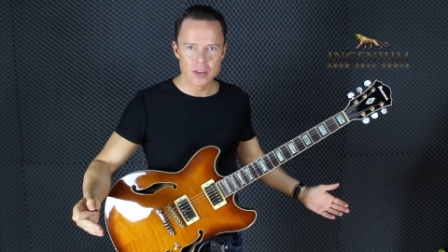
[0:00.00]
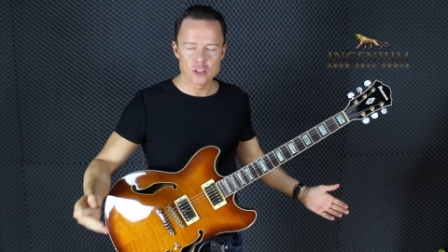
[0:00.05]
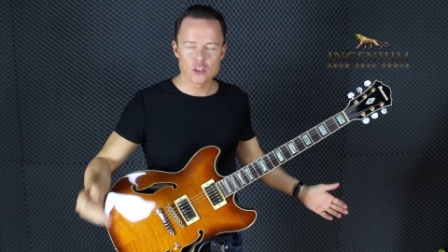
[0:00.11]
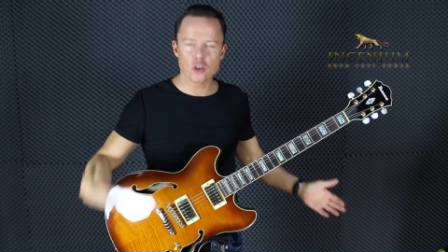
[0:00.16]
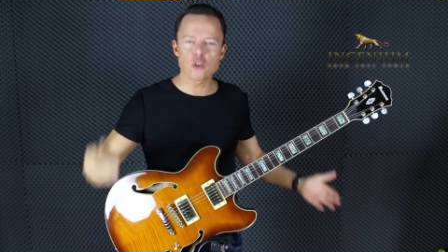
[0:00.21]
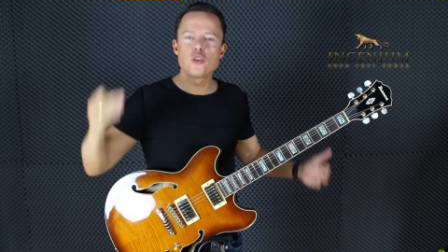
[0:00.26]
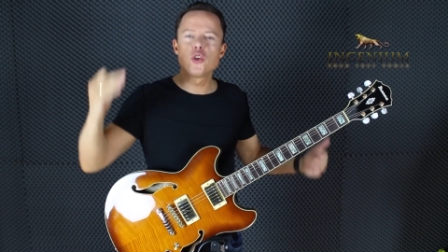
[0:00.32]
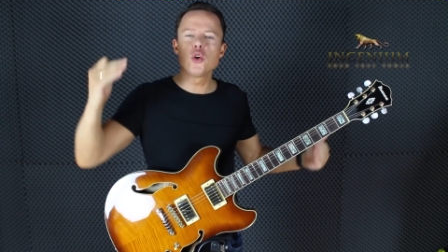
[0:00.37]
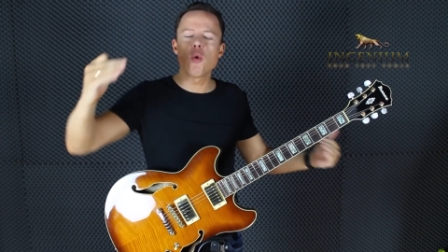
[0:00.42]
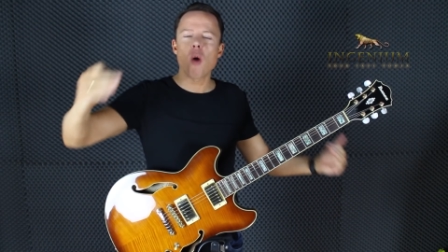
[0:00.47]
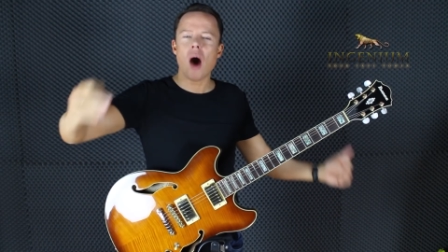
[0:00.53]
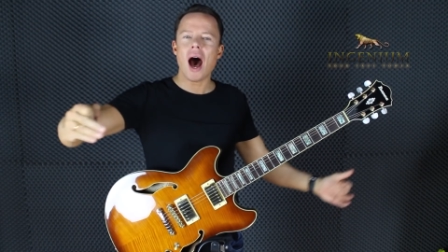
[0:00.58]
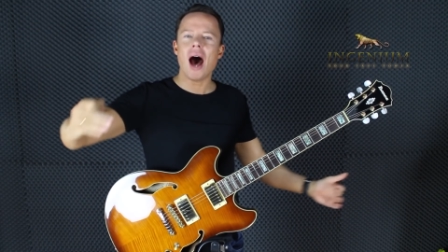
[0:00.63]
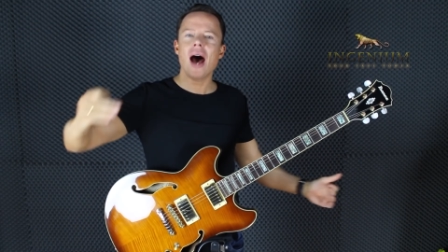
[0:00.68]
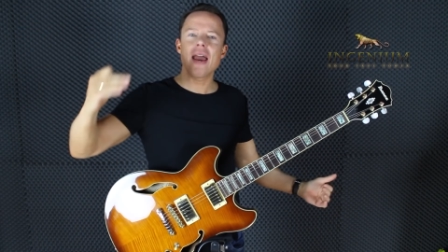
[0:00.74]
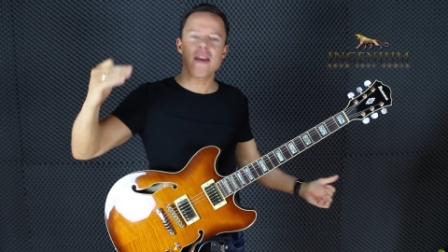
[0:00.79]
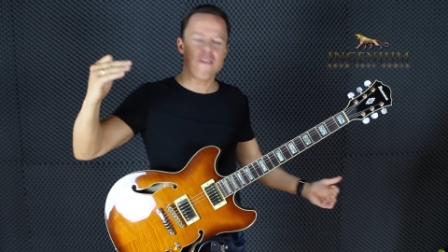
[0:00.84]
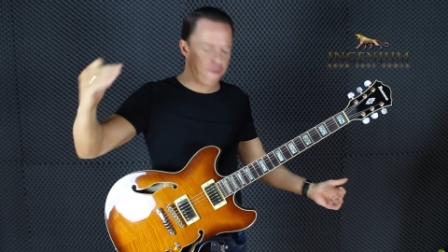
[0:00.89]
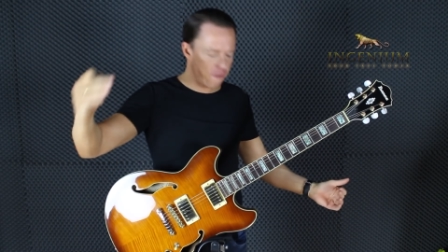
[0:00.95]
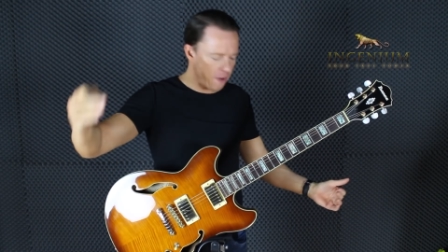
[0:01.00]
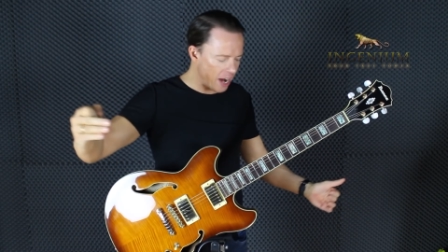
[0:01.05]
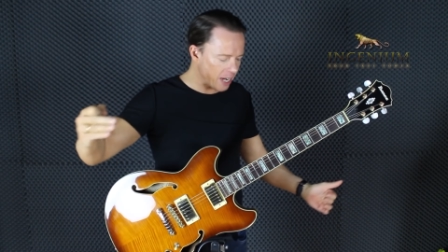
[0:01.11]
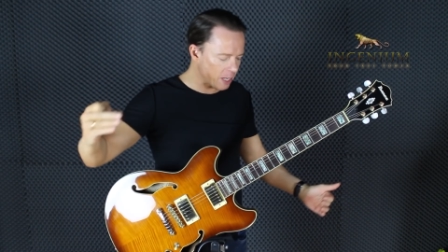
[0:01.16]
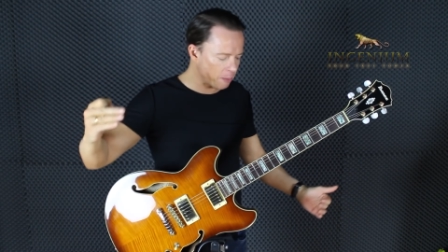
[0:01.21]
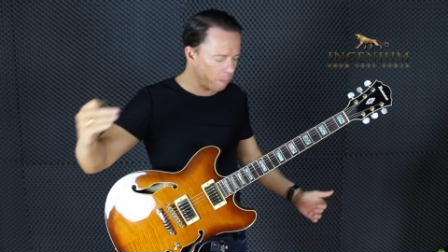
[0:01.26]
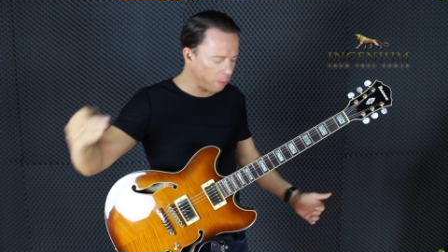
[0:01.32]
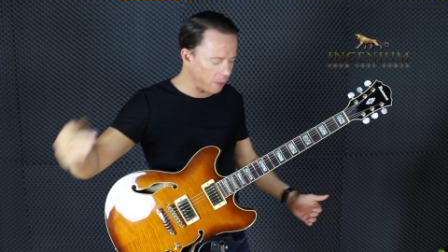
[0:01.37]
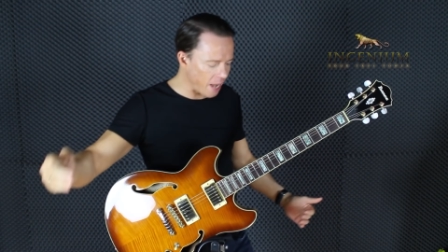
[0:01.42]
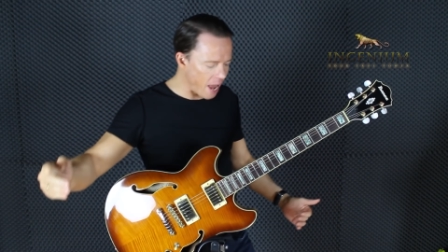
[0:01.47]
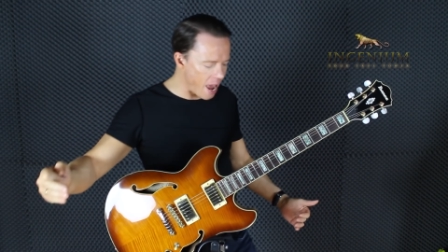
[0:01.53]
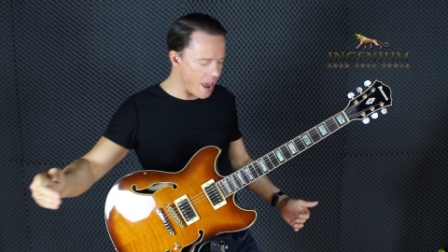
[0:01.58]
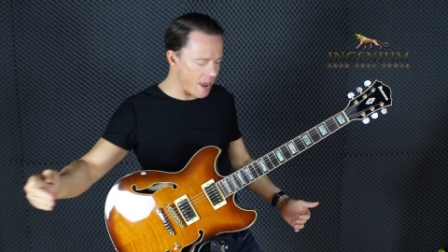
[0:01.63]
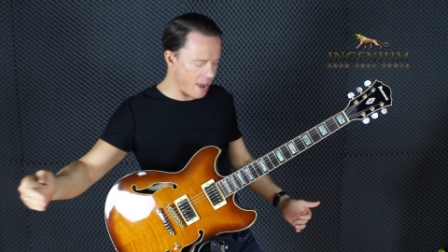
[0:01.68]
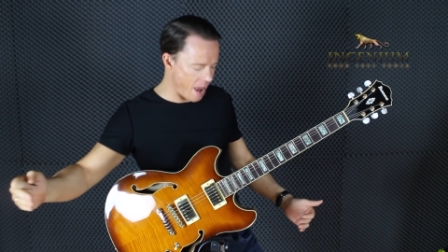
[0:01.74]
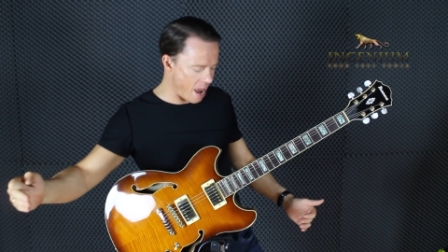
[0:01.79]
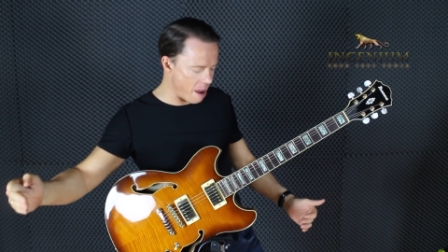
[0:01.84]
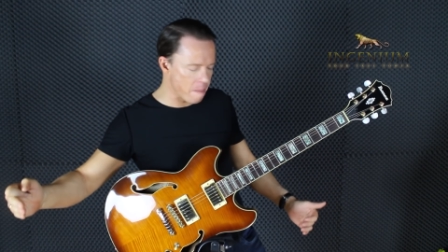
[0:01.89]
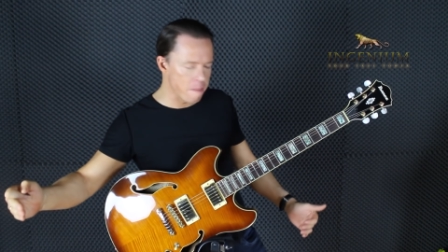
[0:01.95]
So you are in fact
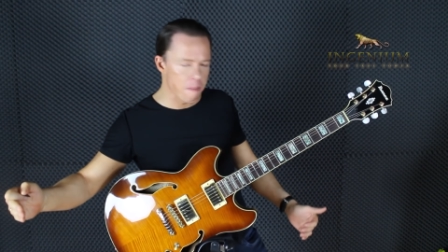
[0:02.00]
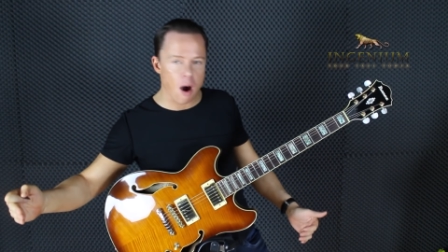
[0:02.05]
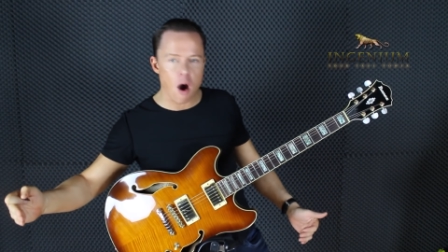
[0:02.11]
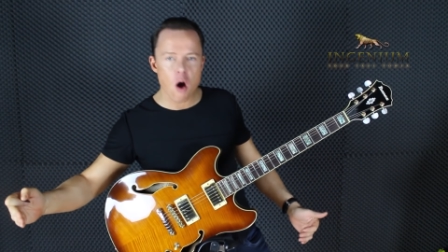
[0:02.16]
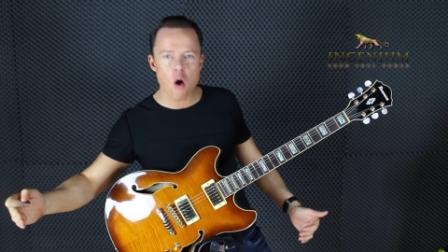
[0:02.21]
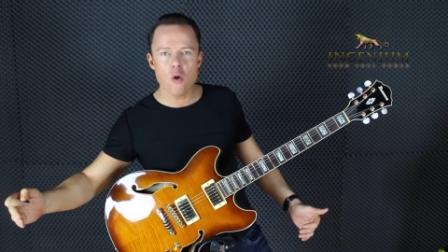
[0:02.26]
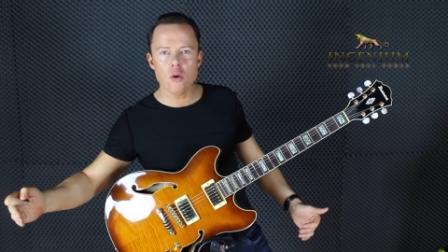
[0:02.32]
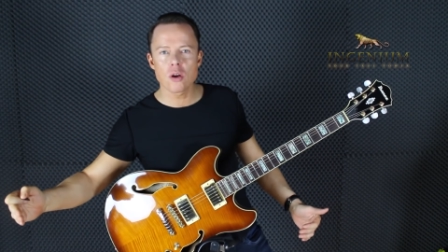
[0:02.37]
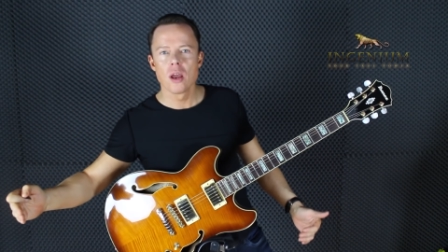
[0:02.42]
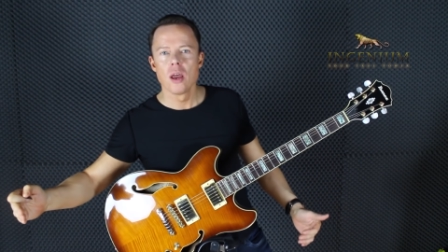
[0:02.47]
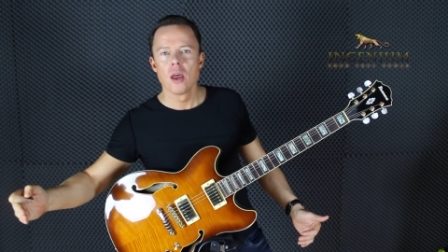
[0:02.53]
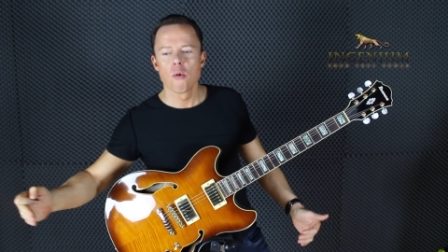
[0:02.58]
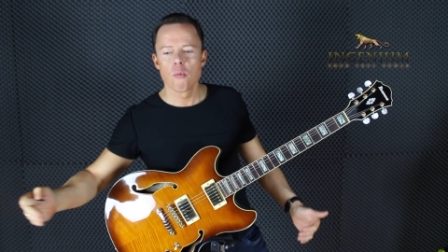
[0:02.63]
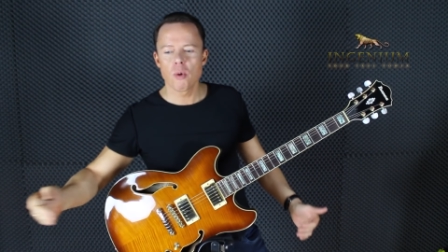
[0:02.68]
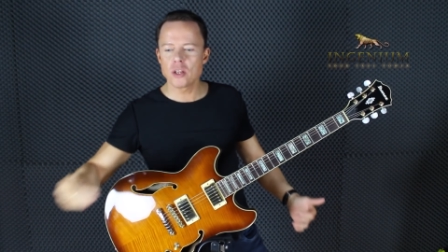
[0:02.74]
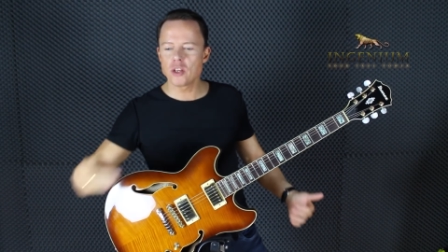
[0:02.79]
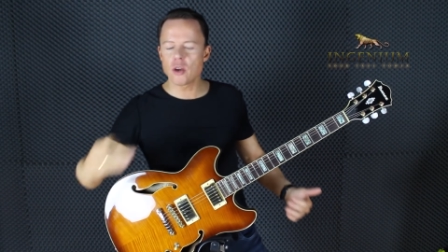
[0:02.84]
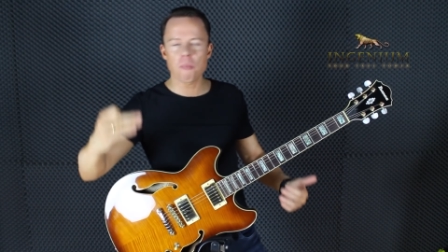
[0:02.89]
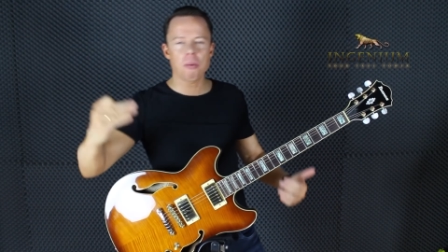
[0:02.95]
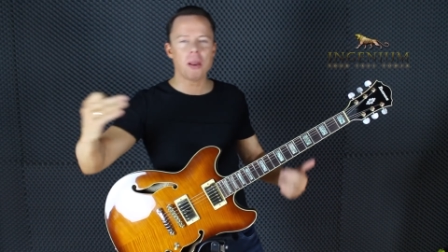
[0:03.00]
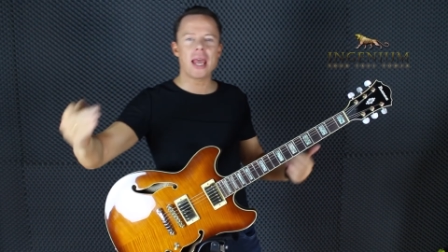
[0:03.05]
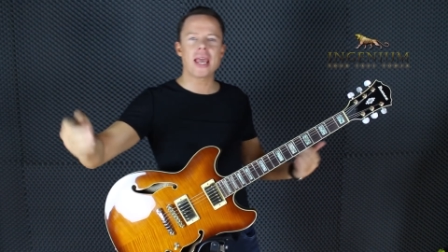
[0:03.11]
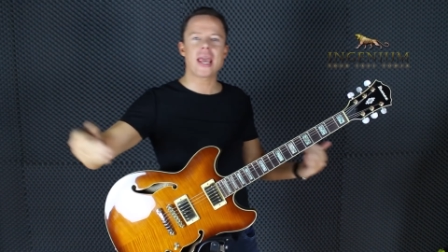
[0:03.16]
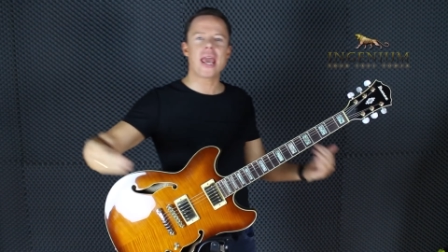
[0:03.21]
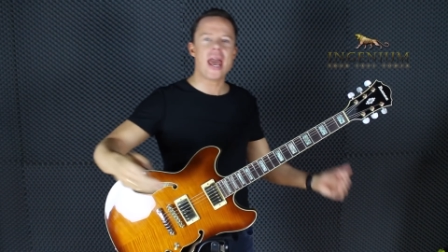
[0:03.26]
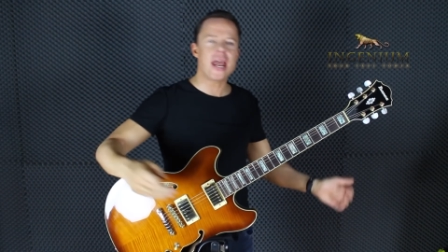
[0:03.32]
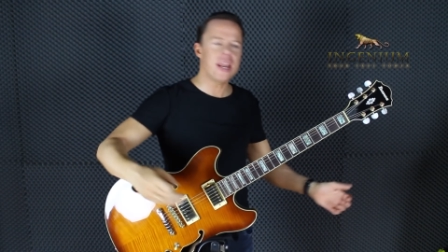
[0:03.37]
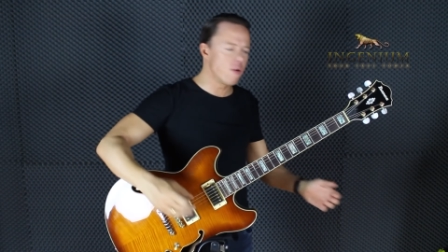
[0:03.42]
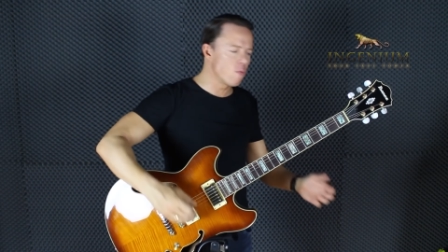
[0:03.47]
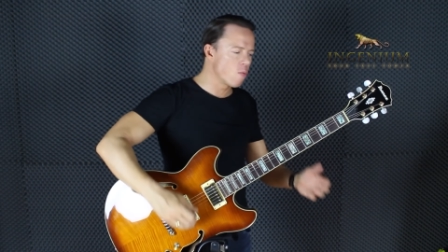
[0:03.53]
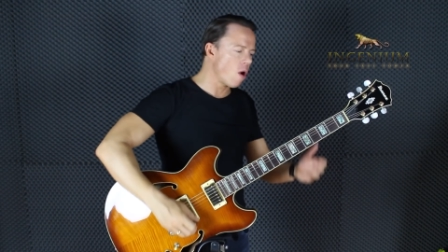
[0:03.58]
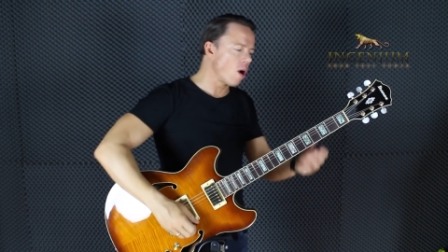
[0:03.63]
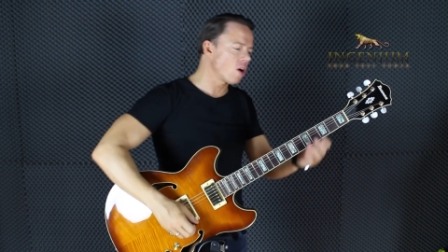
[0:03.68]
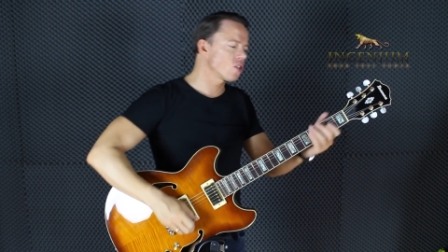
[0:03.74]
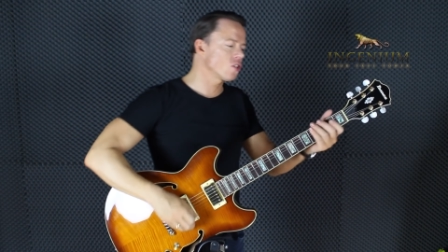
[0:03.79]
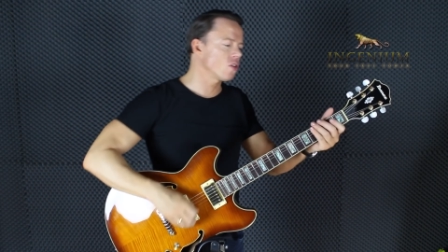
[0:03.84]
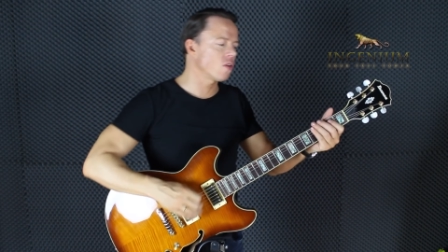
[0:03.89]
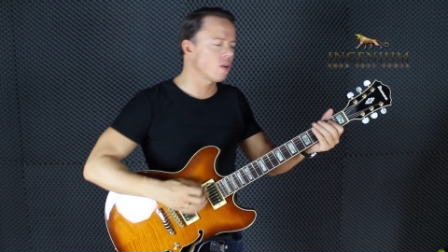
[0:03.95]
playing a mode when you're playing any
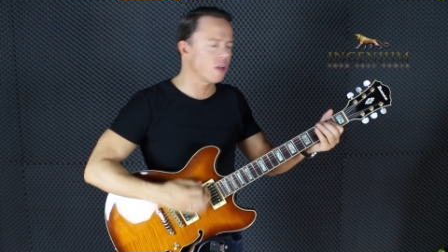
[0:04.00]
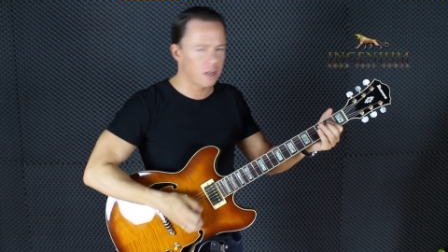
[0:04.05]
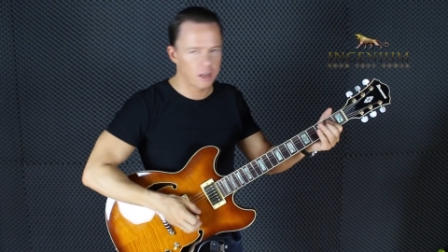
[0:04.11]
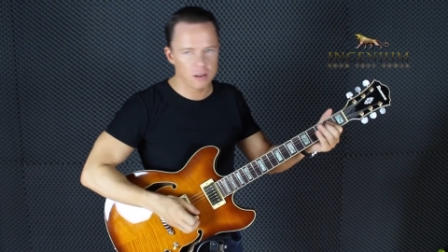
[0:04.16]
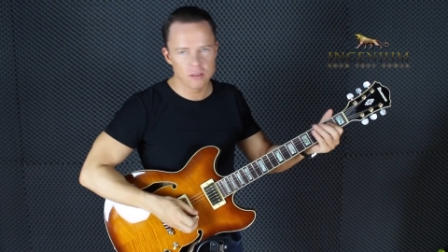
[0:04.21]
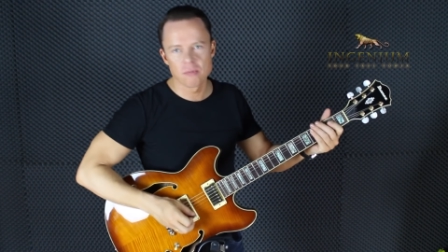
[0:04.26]
rock song